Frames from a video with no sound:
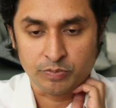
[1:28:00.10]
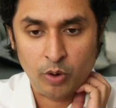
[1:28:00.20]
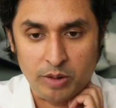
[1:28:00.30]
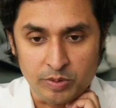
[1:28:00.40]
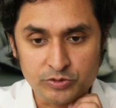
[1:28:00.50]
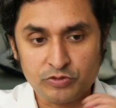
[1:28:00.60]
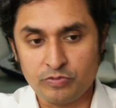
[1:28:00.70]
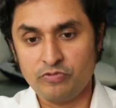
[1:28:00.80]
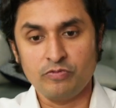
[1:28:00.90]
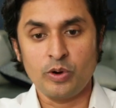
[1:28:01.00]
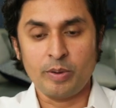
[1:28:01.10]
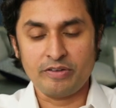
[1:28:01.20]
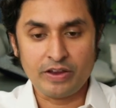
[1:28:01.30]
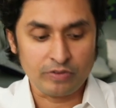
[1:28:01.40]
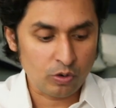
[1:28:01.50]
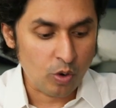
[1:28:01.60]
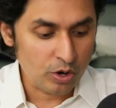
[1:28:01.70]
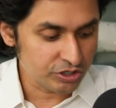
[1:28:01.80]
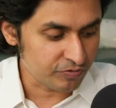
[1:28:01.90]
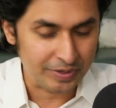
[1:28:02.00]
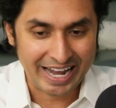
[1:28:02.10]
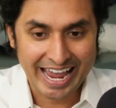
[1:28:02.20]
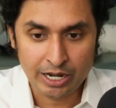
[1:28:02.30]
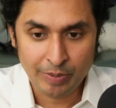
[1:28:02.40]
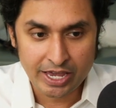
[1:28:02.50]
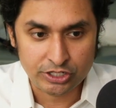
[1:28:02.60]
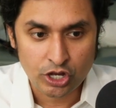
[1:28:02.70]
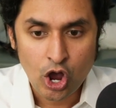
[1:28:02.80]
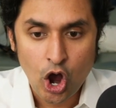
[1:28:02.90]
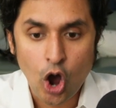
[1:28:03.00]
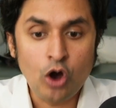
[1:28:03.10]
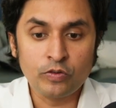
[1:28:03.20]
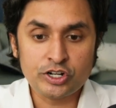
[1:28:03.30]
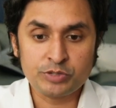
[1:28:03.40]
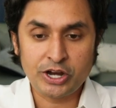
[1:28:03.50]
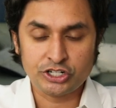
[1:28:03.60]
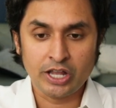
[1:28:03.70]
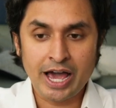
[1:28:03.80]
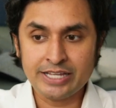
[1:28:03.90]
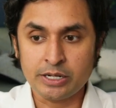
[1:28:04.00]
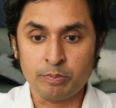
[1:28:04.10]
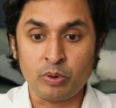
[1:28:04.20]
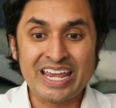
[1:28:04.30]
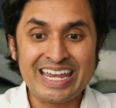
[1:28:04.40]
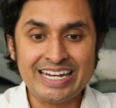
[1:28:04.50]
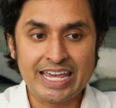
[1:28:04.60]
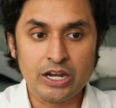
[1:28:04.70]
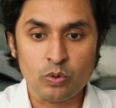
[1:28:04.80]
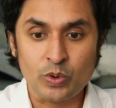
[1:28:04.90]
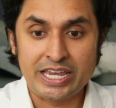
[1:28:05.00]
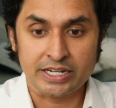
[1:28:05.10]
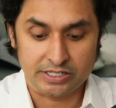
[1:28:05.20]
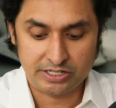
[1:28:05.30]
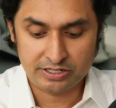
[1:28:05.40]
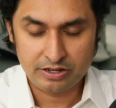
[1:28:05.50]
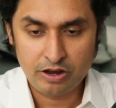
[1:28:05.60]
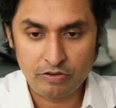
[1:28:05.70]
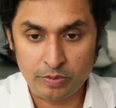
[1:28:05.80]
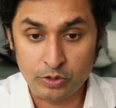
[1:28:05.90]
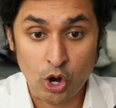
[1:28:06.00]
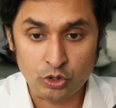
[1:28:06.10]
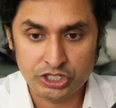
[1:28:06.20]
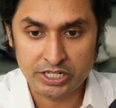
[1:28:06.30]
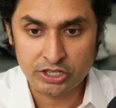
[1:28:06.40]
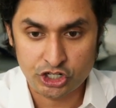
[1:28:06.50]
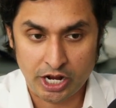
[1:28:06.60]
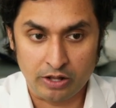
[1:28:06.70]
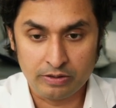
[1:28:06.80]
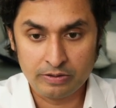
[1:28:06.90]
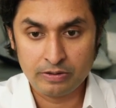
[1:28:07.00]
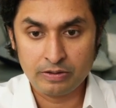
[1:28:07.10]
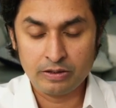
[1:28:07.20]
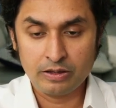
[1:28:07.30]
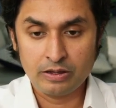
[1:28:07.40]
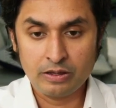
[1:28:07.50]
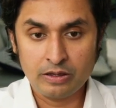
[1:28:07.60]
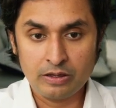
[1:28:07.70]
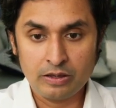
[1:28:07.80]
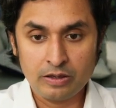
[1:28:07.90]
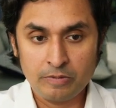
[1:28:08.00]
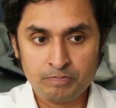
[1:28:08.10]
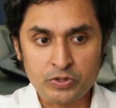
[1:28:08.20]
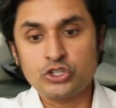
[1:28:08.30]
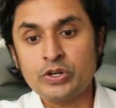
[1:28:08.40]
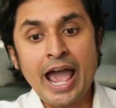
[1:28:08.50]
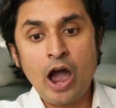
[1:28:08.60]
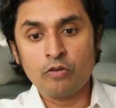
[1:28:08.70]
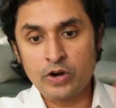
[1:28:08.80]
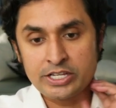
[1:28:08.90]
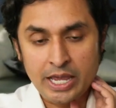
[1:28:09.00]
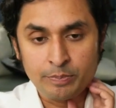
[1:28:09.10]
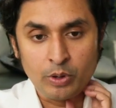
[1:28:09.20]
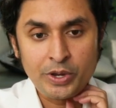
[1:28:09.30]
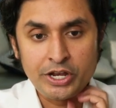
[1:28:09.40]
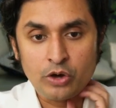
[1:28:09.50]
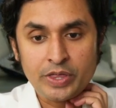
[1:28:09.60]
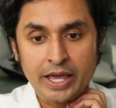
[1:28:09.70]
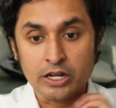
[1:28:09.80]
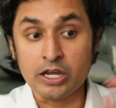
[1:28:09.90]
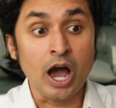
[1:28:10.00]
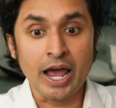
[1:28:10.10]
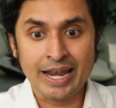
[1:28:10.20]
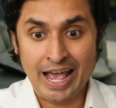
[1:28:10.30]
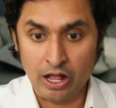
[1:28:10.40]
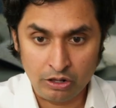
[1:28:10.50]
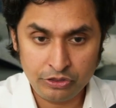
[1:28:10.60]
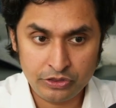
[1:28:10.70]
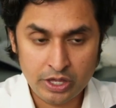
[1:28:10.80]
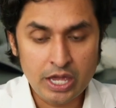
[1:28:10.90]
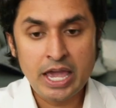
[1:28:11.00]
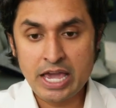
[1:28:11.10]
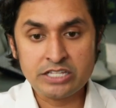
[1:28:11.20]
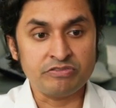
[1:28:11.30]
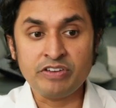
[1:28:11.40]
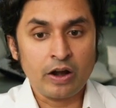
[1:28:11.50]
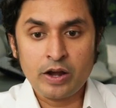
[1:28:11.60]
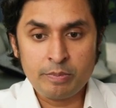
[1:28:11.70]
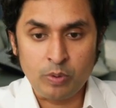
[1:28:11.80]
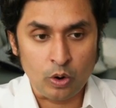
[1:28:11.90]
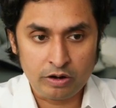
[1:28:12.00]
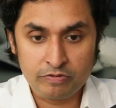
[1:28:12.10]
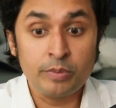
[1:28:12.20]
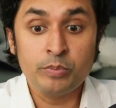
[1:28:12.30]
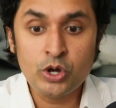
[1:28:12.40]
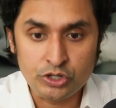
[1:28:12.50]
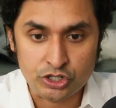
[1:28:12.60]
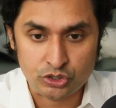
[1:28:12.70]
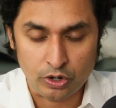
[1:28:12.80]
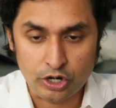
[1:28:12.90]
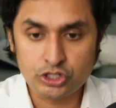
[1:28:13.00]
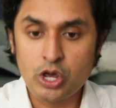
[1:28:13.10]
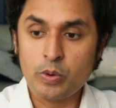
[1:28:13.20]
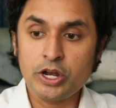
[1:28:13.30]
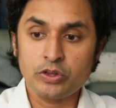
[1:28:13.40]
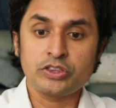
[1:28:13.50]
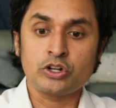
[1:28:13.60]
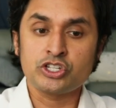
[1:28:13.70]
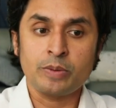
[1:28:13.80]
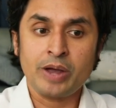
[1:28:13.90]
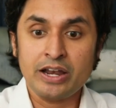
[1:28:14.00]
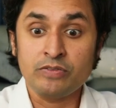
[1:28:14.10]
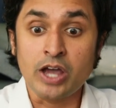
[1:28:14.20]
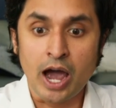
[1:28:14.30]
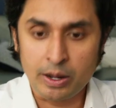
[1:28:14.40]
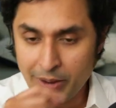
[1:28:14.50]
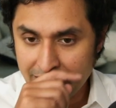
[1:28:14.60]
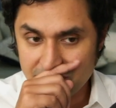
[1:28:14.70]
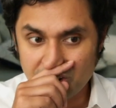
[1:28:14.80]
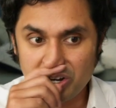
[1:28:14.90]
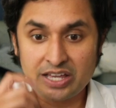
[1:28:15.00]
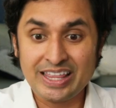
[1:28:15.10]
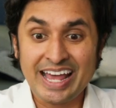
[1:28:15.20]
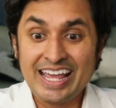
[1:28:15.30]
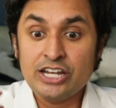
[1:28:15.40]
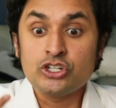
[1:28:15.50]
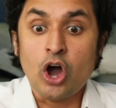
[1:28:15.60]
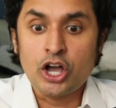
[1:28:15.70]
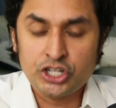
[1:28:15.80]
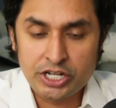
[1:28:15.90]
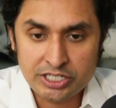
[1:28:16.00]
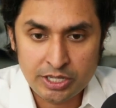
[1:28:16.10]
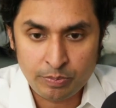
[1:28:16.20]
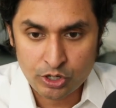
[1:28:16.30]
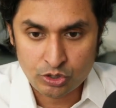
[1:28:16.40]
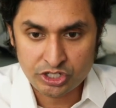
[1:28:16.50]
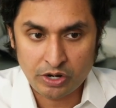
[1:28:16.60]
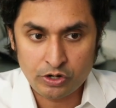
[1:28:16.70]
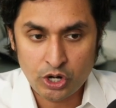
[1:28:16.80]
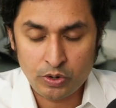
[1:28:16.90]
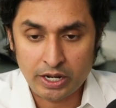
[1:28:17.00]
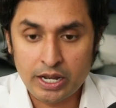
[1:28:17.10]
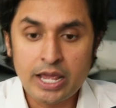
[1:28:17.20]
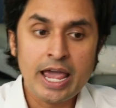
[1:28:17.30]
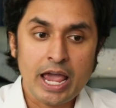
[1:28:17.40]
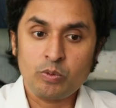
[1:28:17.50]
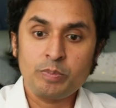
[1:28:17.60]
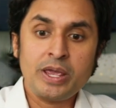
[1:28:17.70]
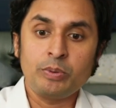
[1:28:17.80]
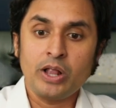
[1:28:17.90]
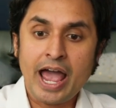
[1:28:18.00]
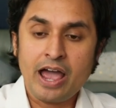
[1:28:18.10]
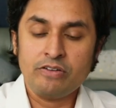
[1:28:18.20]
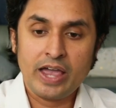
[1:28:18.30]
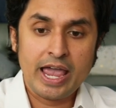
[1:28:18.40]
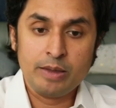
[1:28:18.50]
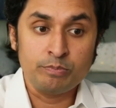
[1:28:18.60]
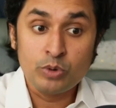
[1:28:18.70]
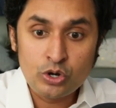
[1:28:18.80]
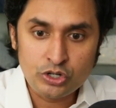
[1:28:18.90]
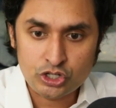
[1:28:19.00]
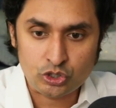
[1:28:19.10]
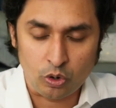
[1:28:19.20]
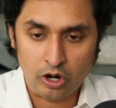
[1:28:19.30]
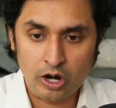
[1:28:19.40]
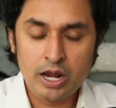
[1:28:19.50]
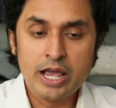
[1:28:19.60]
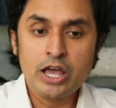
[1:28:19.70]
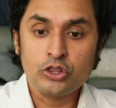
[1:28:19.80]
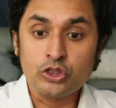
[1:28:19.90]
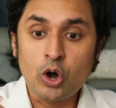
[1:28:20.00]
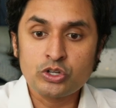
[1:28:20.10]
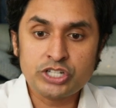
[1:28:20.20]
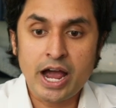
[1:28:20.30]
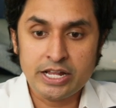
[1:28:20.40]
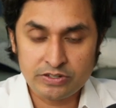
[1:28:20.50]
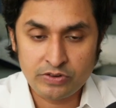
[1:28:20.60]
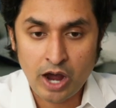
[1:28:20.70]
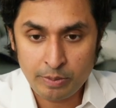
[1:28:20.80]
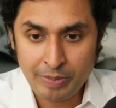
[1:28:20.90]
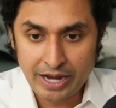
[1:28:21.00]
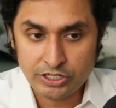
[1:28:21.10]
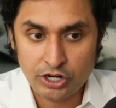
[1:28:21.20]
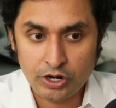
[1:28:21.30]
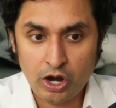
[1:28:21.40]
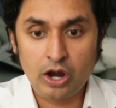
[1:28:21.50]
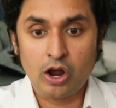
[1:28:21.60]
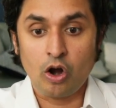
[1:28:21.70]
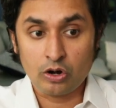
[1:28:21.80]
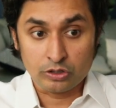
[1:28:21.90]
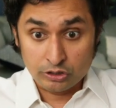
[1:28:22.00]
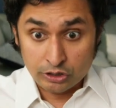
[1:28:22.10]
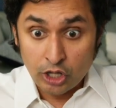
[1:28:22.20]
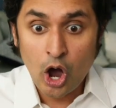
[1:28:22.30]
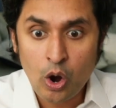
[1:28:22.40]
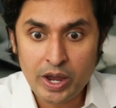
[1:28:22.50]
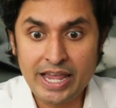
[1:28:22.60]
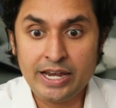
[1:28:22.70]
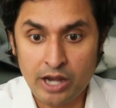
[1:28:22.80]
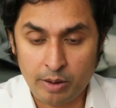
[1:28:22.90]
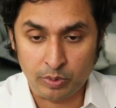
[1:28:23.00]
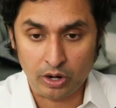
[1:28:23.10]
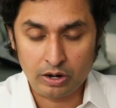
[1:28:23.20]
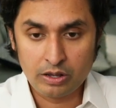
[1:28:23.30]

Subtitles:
problems. One of my favorite quotes from an anime is, "Over-specialize and breed in weakness," from Ghost in the Shell. And so now, for example, we know that gut health is very important for mood disorders. We know that there's some kind of gut bacteria that endogenously produce serotonin. And when people have a mood disorder, those kinds of gut bacteria are low in number.